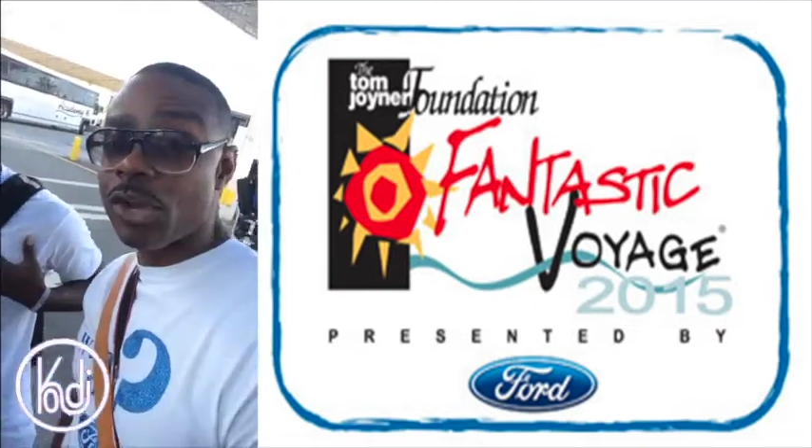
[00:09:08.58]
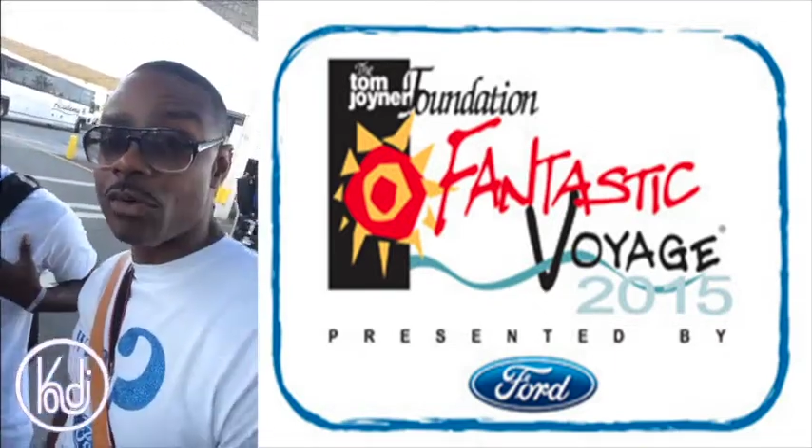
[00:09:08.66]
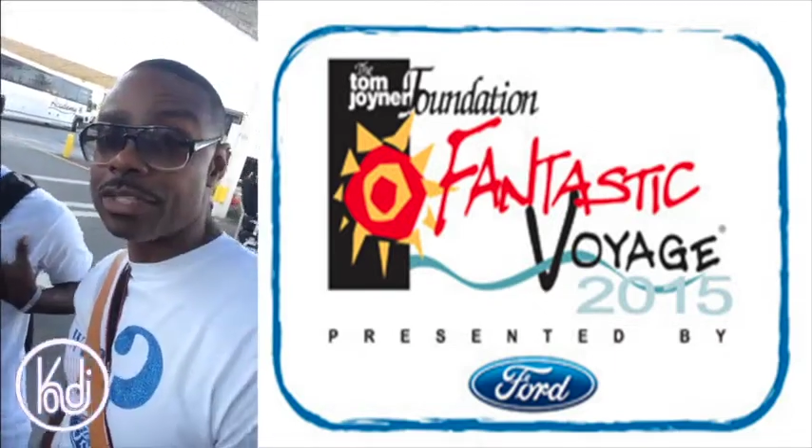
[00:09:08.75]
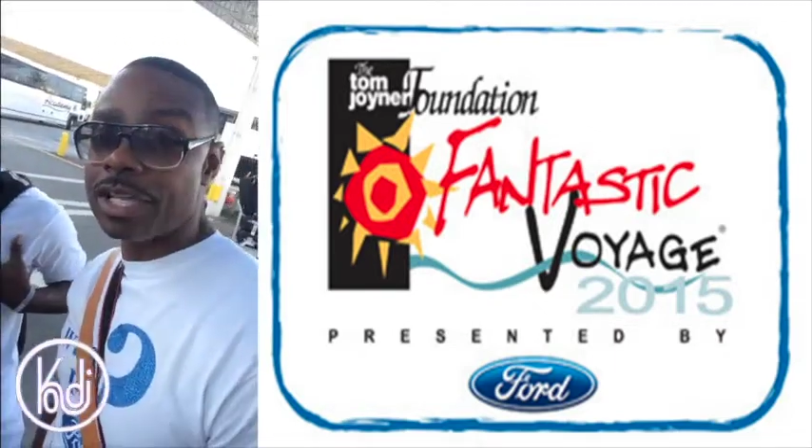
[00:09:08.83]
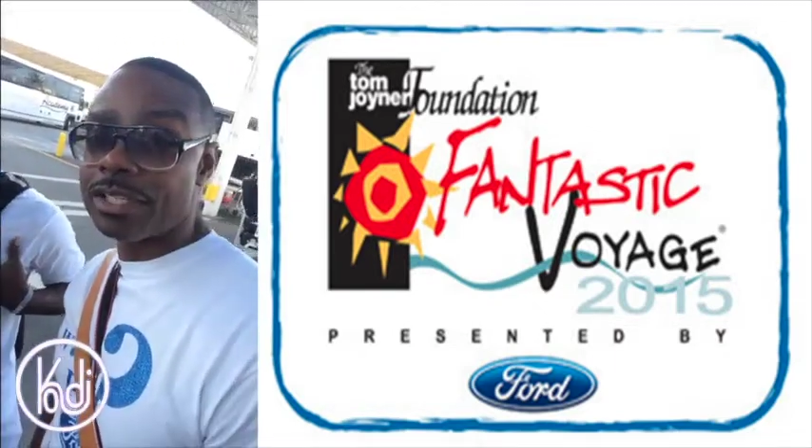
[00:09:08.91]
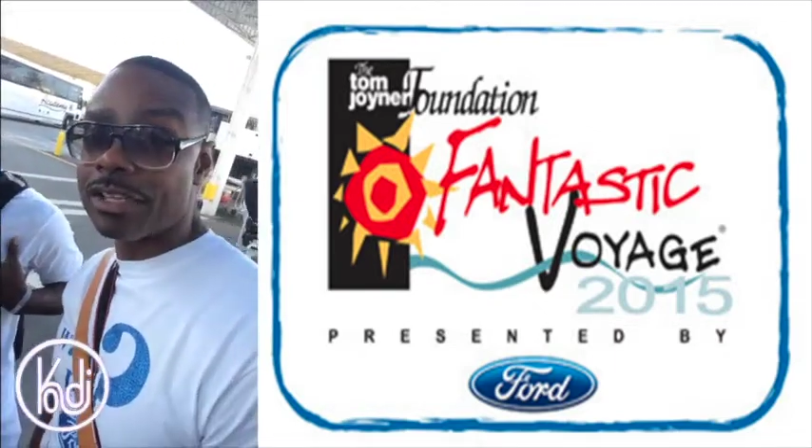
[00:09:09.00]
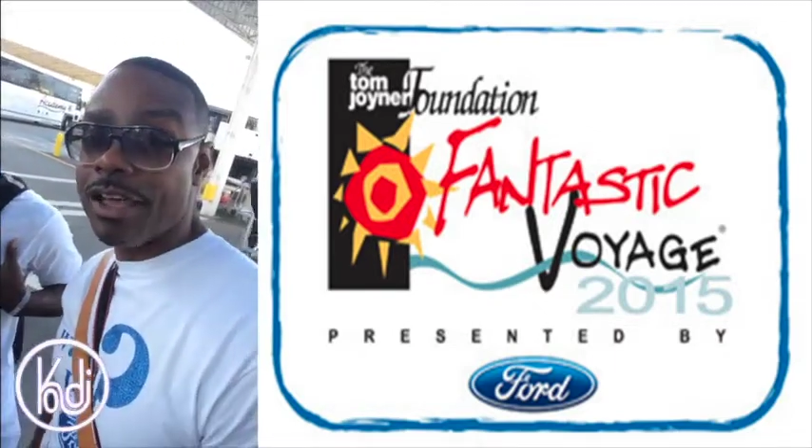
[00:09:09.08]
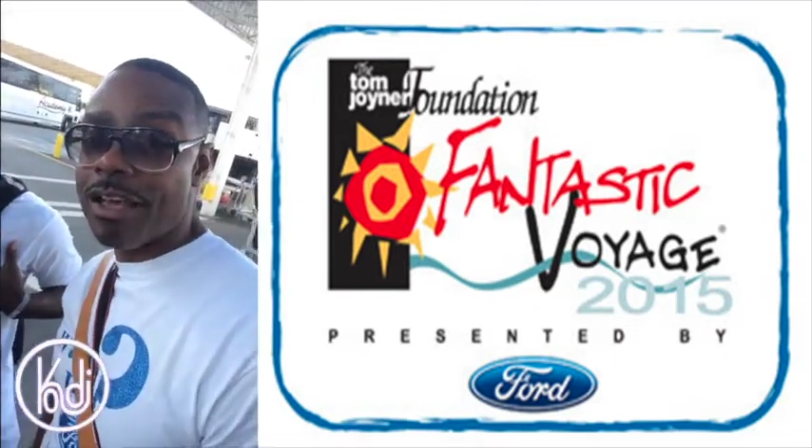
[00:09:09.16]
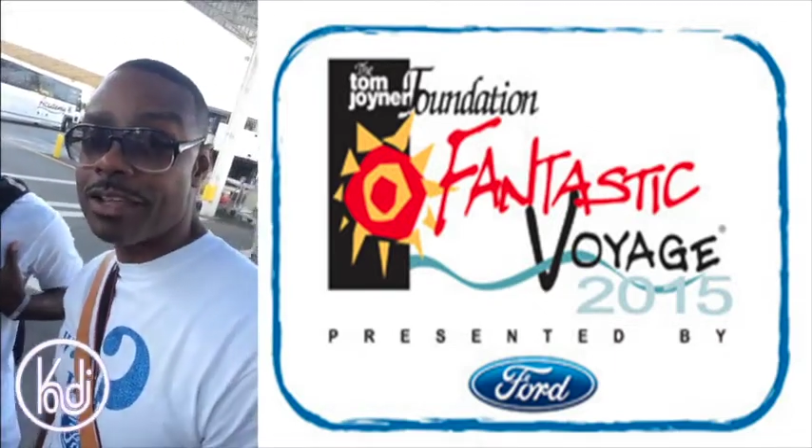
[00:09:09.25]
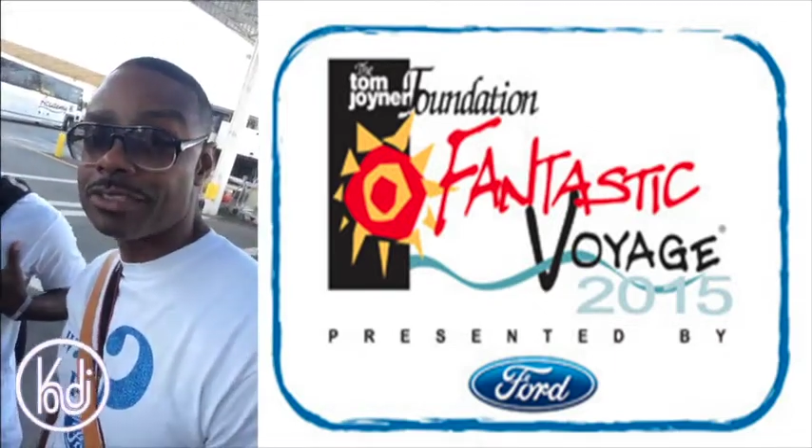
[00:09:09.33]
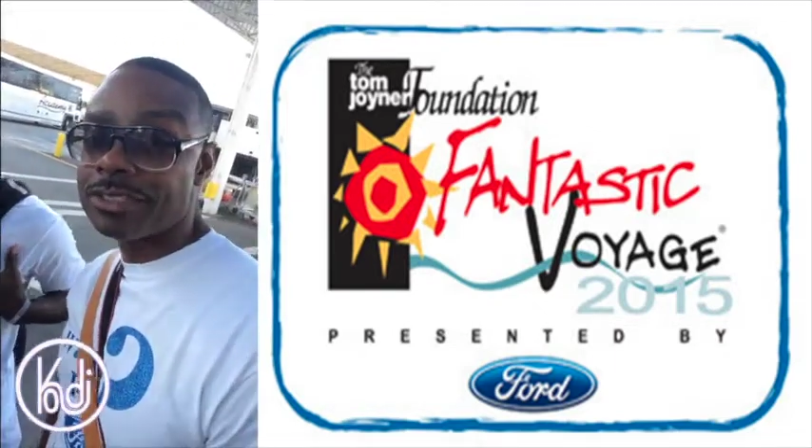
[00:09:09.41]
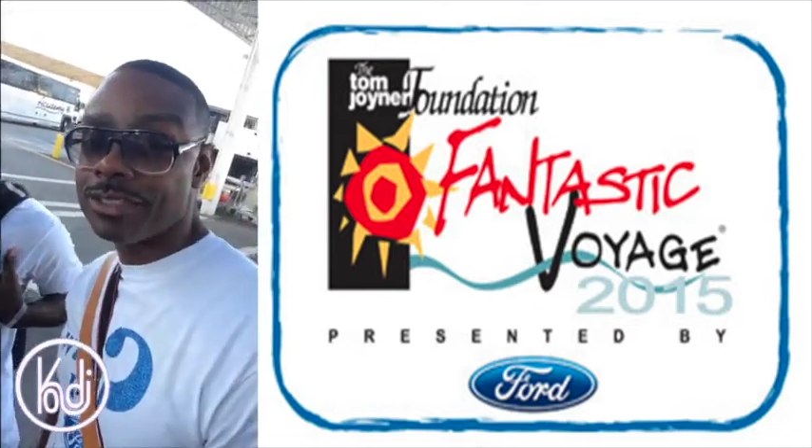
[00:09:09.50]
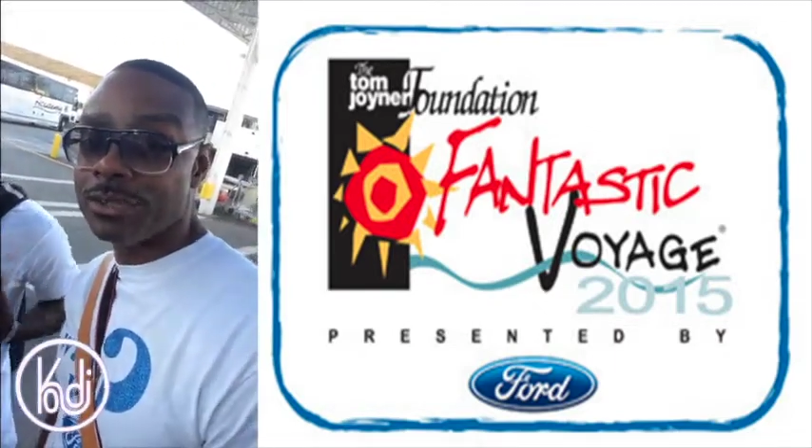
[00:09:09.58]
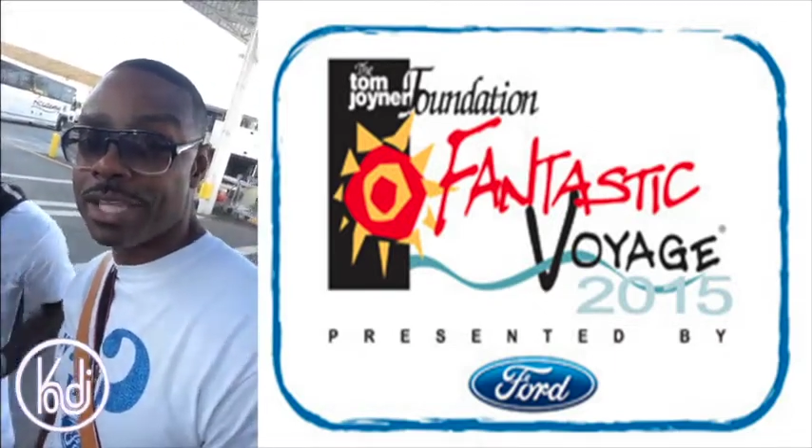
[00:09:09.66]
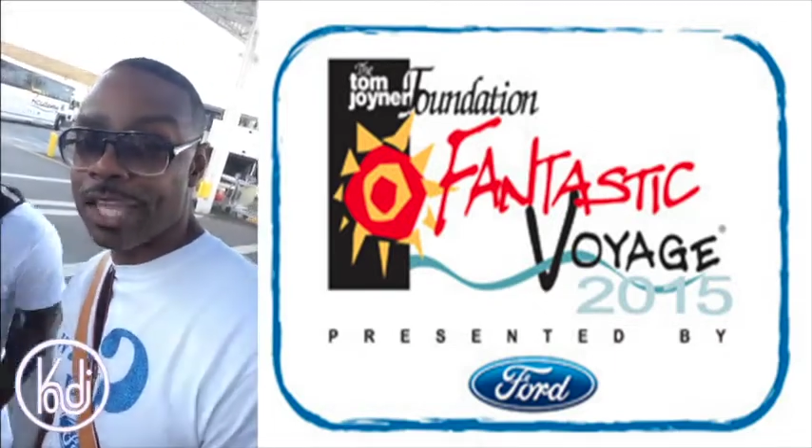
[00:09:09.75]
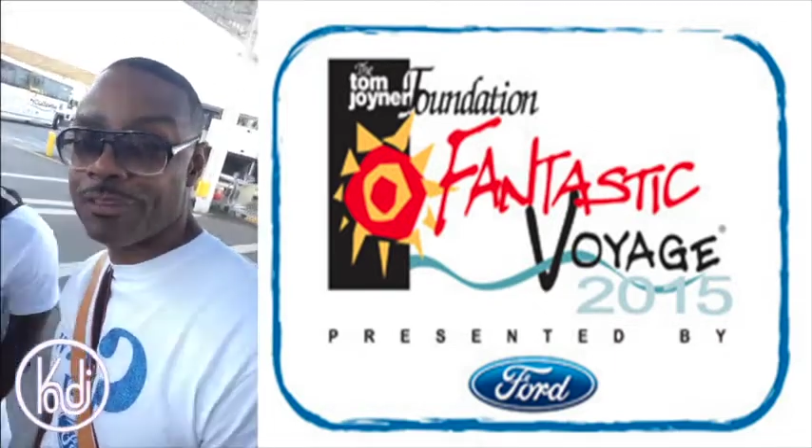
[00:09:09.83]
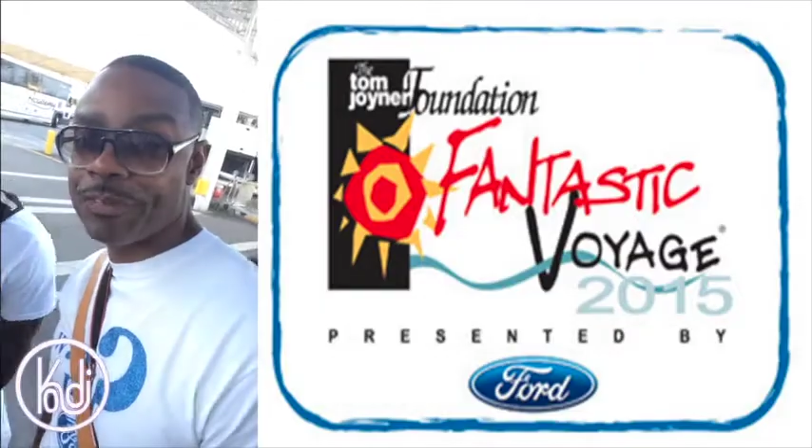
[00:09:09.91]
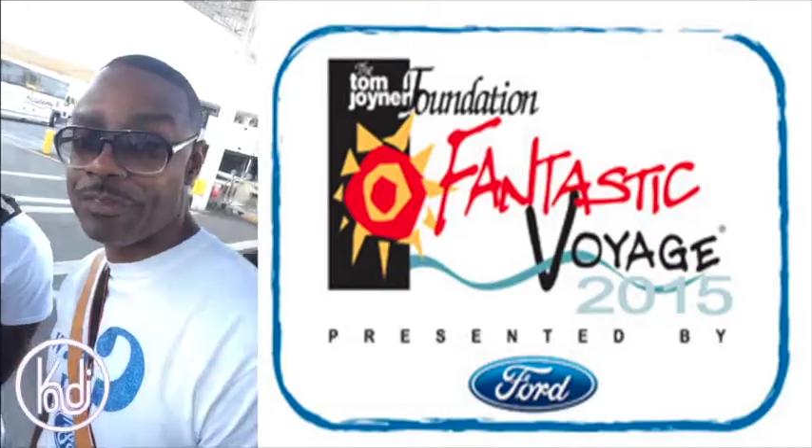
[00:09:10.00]
going down, y'all.
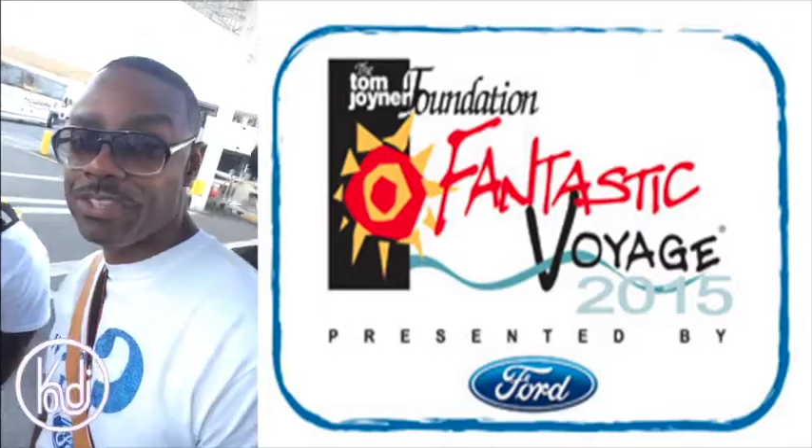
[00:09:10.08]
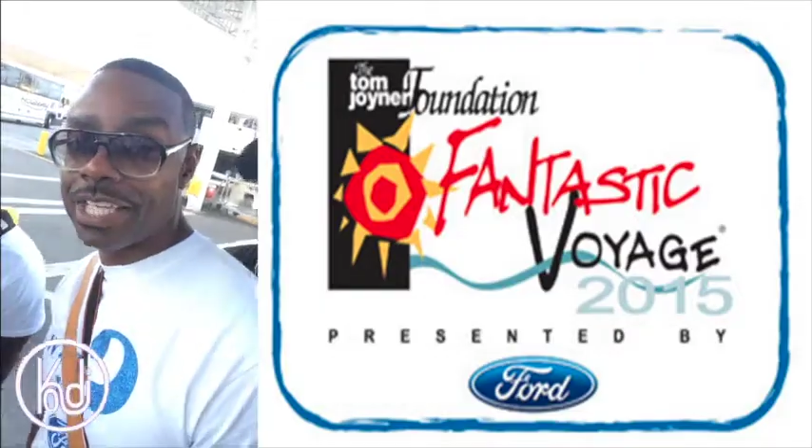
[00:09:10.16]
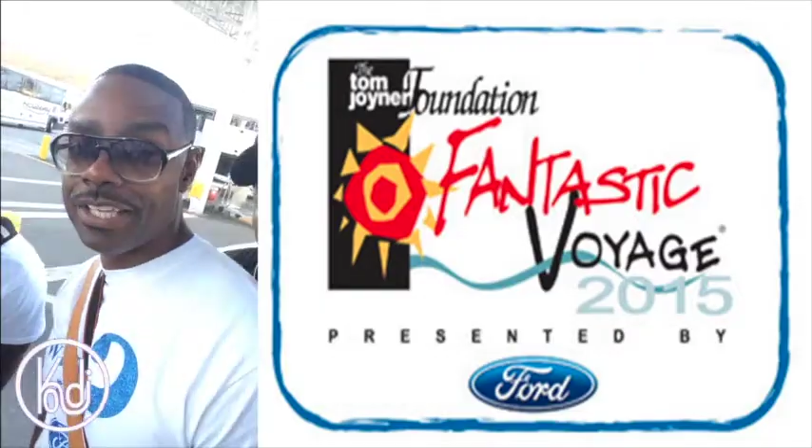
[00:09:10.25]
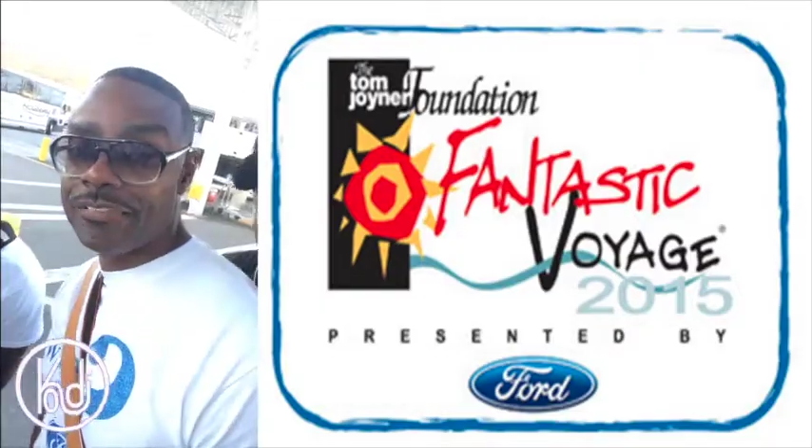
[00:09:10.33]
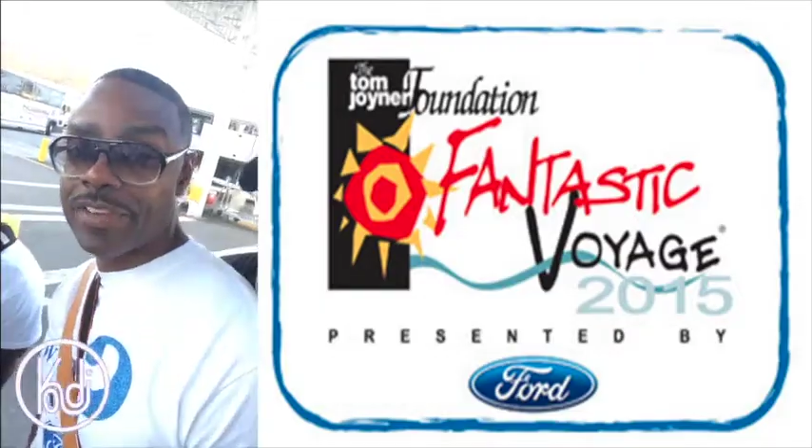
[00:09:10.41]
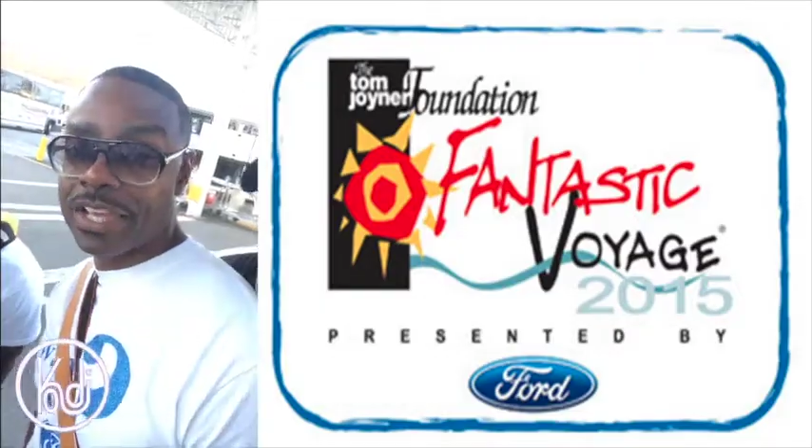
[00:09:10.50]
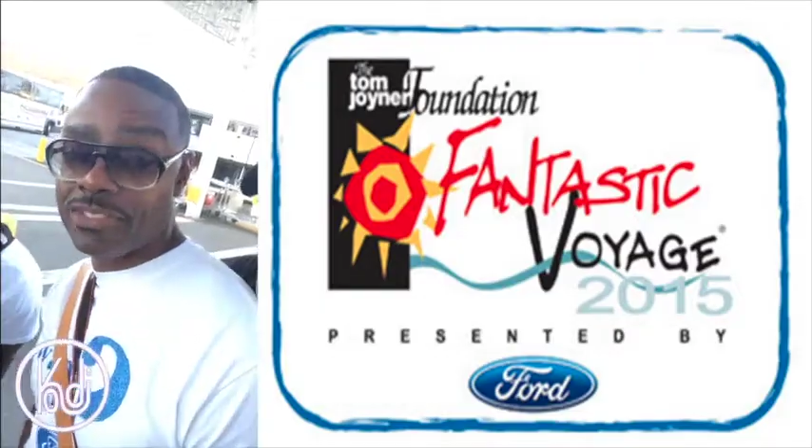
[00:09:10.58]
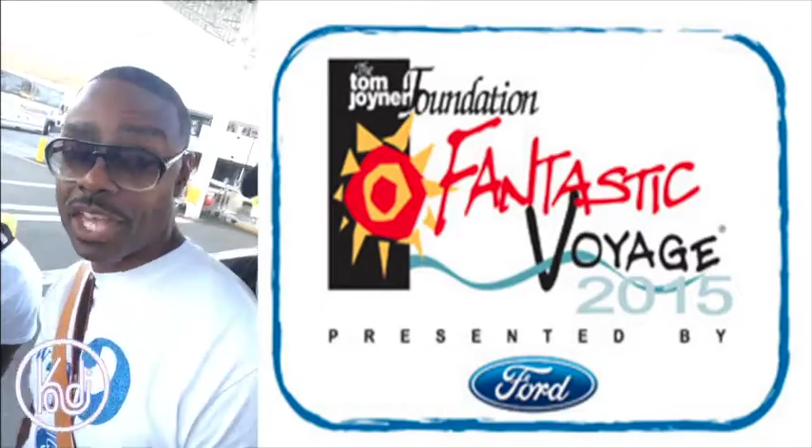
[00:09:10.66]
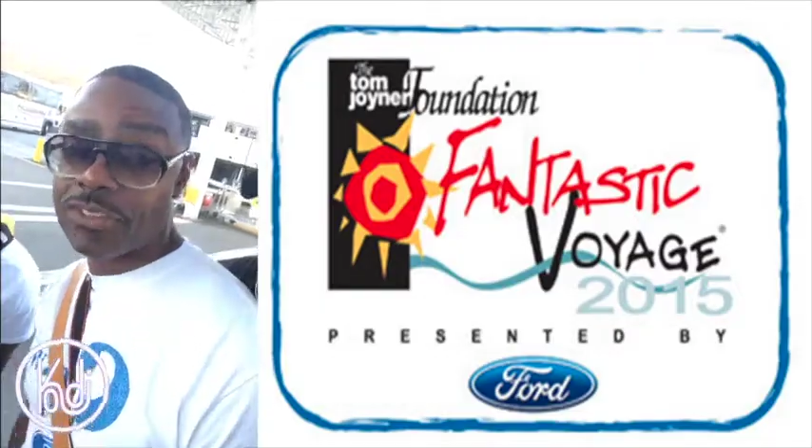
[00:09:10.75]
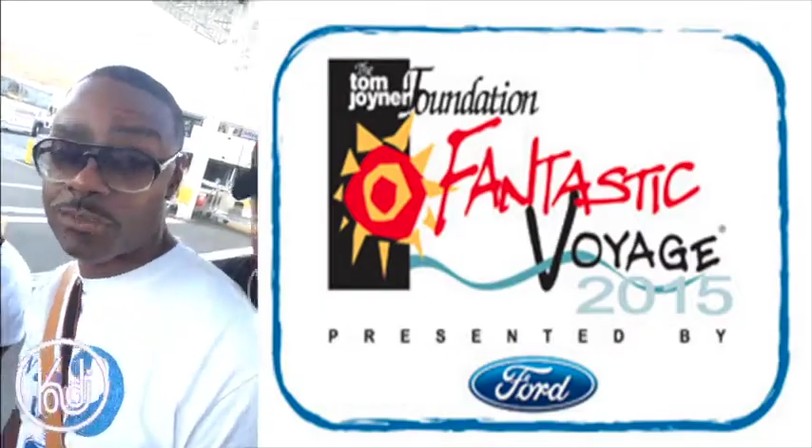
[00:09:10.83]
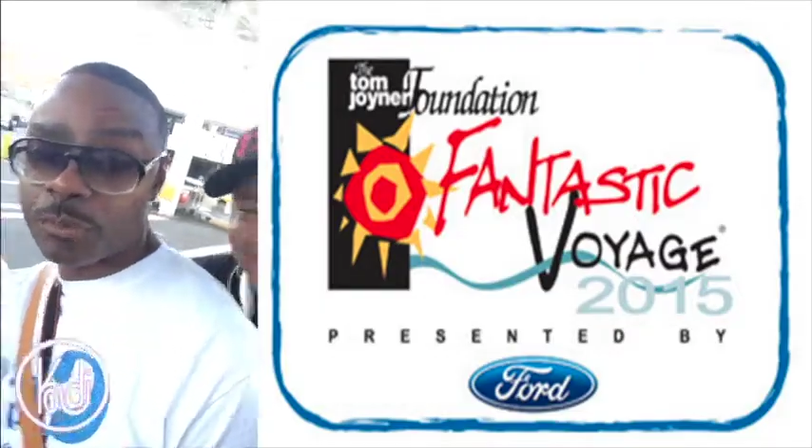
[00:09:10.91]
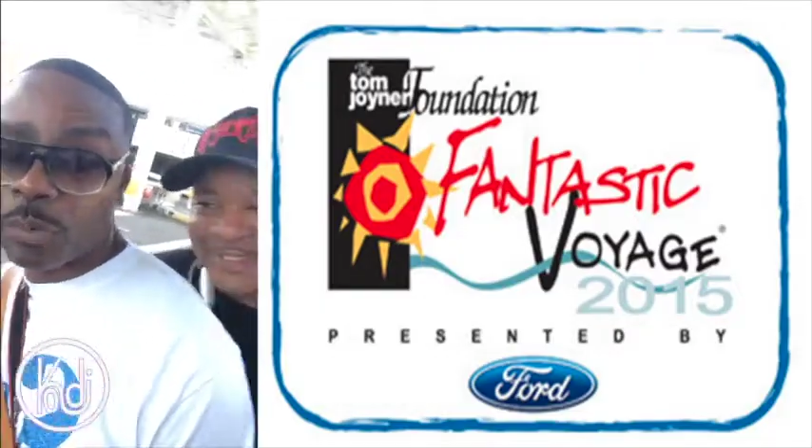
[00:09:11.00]
2015, Fantastic